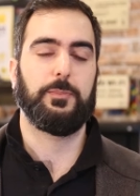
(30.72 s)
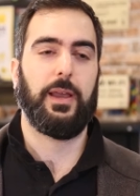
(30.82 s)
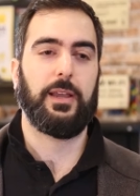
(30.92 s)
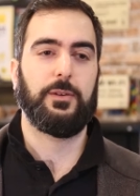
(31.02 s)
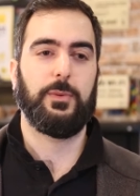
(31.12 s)

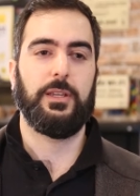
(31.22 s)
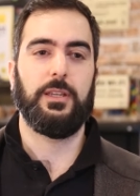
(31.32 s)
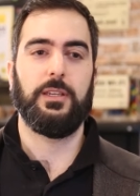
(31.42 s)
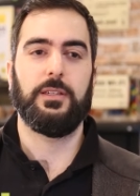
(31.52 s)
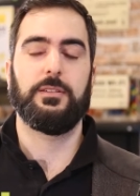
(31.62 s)
back,
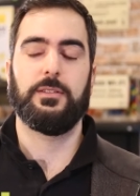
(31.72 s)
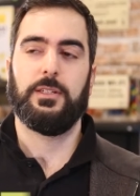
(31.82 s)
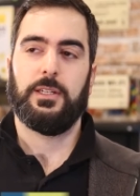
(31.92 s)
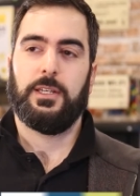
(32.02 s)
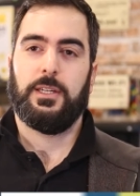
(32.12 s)
we
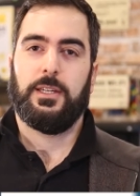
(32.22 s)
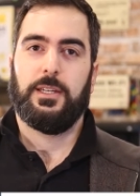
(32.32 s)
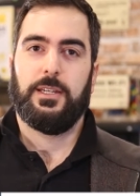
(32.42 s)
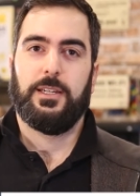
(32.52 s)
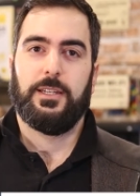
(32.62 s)

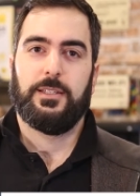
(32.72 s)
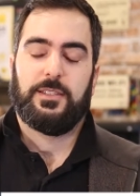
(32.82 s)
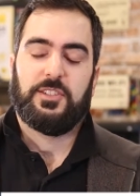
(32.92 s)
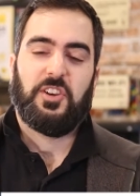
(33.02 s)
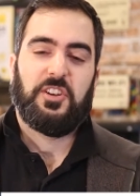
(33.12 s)

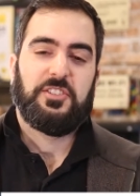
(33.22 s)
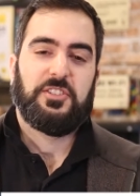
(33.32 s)
decided